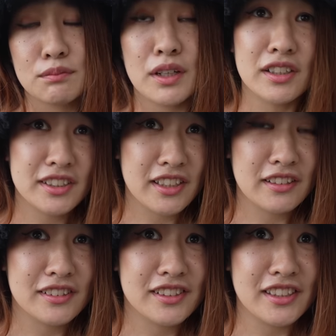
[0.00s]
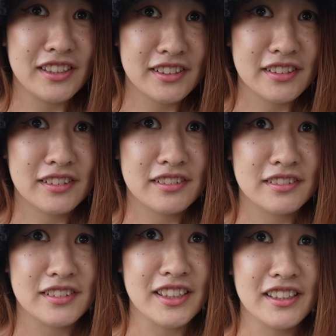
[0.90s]
BRZ, Z,
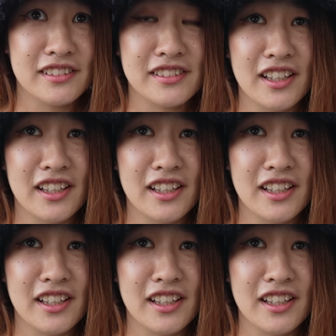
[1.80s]
okay.